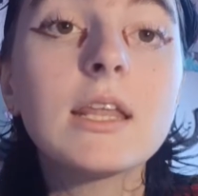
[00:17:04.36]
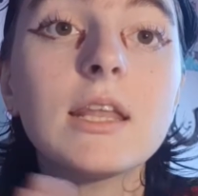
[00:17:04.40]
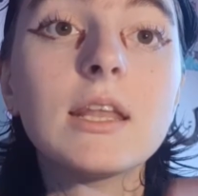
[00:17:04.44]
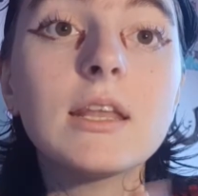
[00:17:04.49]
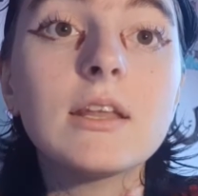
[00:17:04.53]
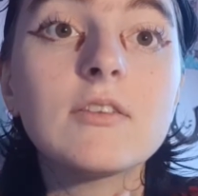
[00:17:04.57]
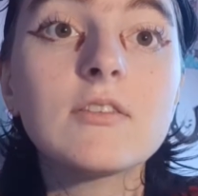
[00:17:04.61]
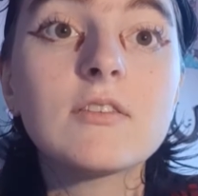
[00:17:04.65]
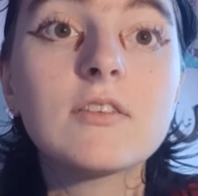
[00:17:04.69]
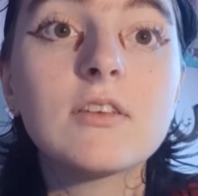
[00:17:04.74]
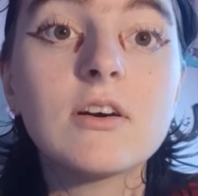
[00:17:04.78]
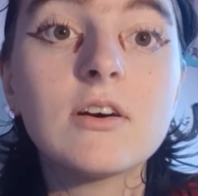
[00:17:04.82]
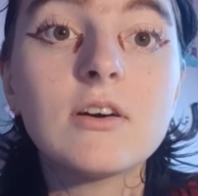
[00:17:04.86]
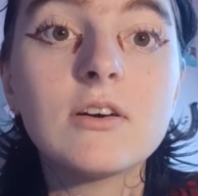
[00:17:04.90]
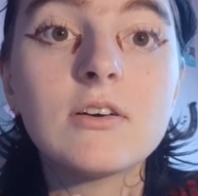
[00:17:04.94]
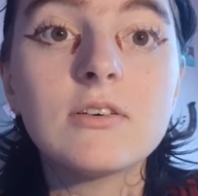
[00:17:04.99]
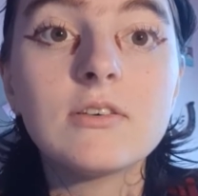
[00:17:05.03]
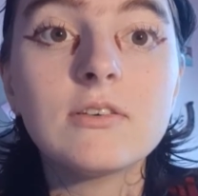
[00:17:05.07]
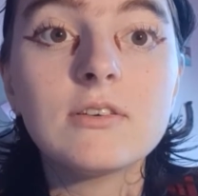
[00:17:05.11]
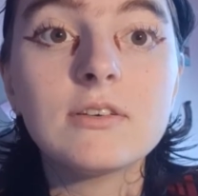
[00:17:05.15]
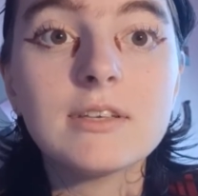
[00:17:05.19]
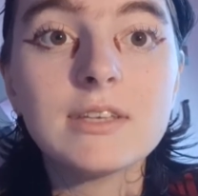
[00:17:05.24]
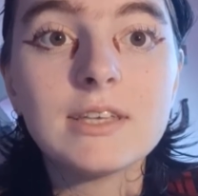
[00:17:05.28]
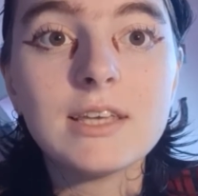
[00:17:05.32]

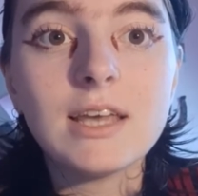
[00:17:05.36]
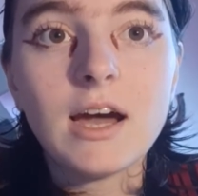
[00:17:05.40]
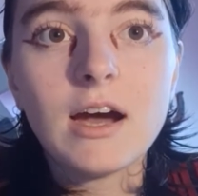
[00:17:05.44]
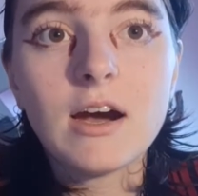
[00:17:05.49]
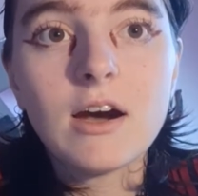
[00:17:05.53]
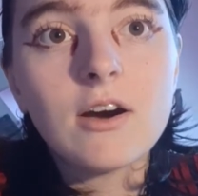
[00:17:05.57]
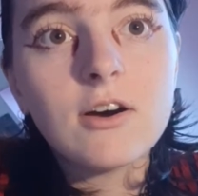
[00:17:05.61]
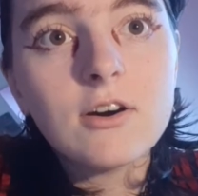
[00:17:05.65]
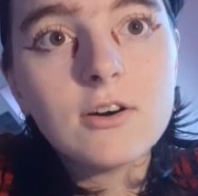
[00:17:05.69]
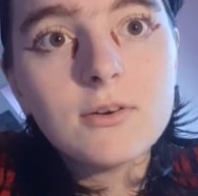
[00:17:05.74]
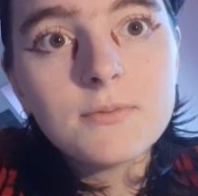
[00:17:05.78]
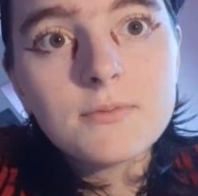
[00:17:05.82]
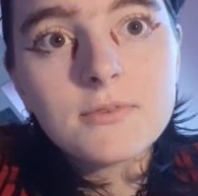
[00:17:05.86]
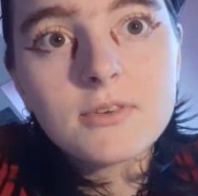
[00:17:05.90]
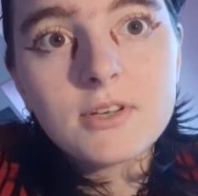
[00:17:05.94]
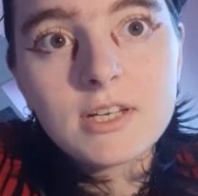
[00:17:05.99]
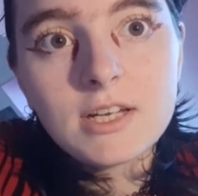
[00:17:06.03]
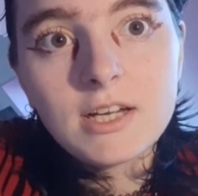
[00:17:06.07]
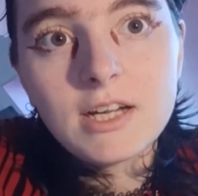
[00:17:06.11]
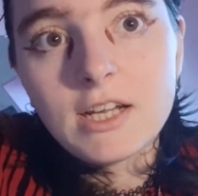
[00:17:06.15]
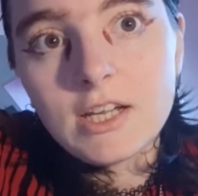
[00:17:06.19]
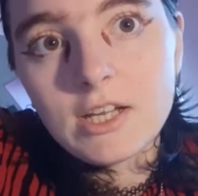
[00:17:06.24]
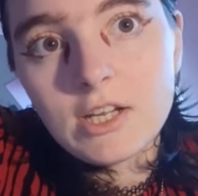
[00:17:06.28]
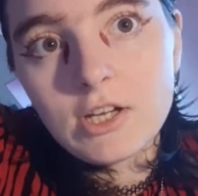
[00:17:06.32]
So yeah,
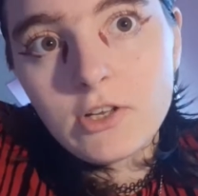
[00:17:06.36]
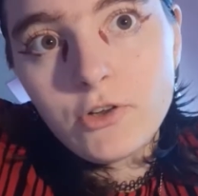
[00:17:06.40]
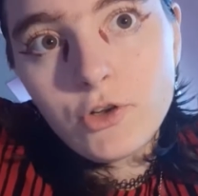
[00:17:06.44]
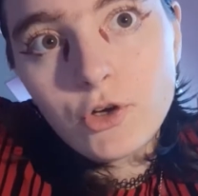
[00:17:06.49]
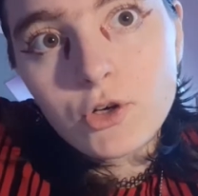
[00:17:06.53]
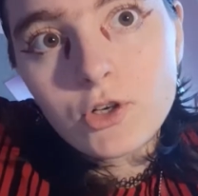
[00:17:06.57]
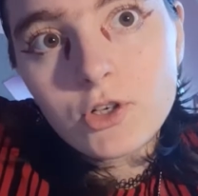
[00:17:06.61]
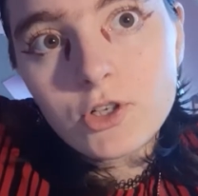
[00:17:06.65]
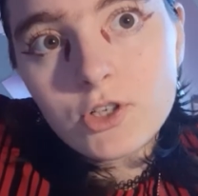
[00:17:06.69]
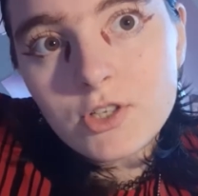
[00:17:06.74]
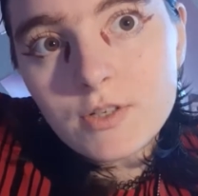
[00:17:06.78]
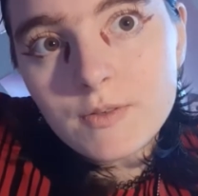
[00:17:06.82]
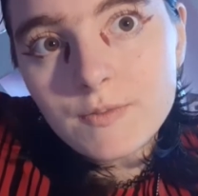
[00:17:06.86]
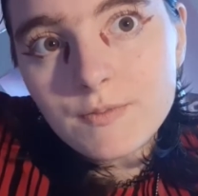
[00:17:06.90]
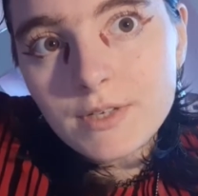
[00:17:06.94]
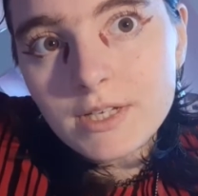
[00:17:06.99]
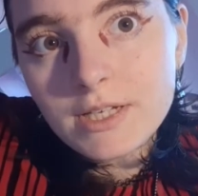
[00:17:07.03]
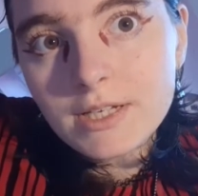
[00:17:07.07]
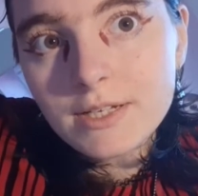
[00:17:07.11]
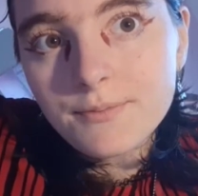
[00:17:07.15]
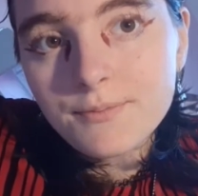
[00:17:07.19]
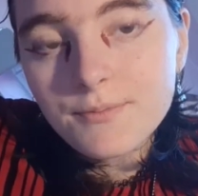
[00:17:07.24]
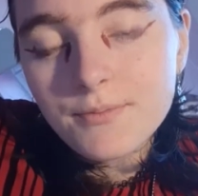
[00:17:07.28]
hopefully you learned something.